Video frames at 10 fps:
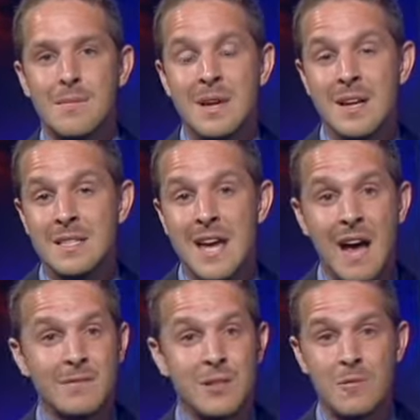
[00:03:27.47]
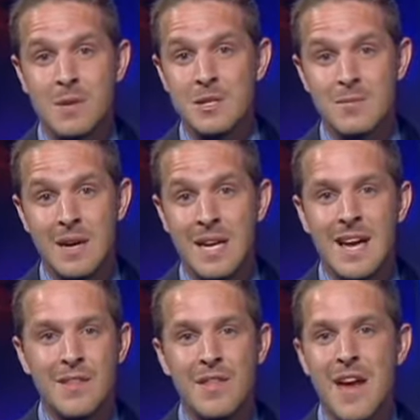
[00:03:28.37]
because they have so much money
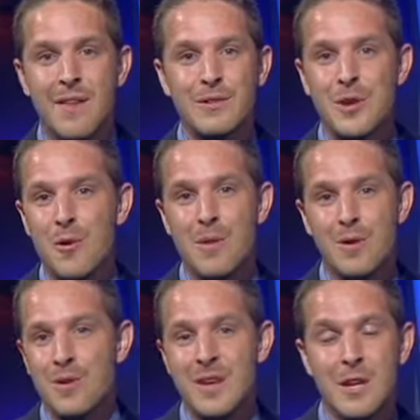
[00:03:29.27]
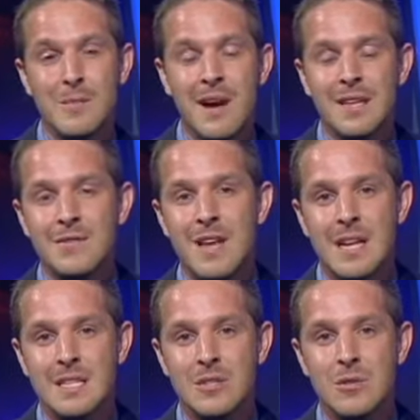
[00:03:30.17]
than the average homeowner that you might live
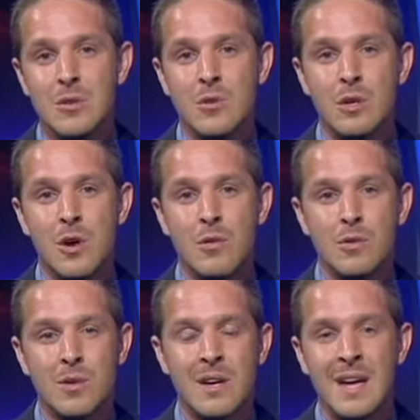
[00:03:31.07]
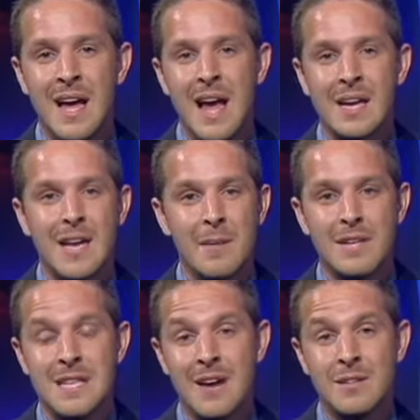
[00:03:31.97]
next to who could go through an economic
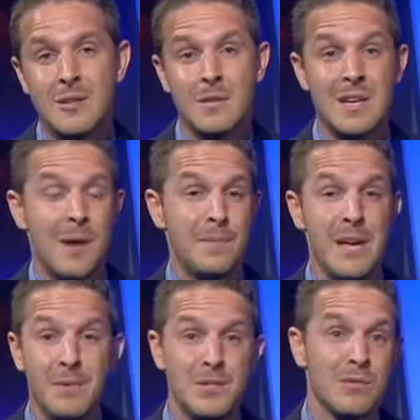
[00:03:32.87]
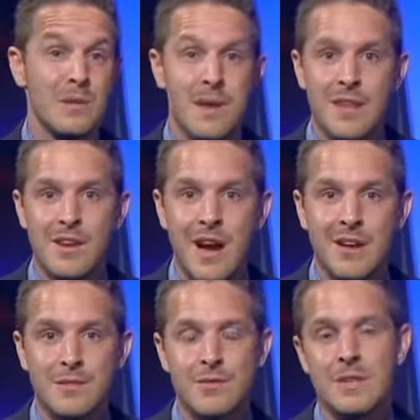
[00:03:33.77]
downturn and not be able to repaint their
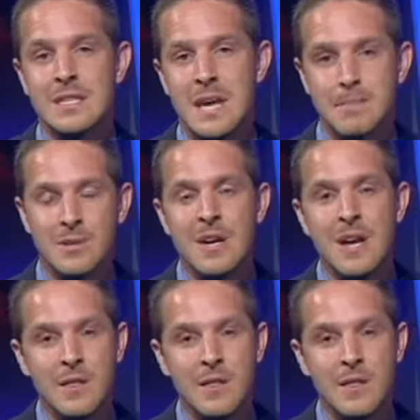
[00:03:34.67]
house, for example.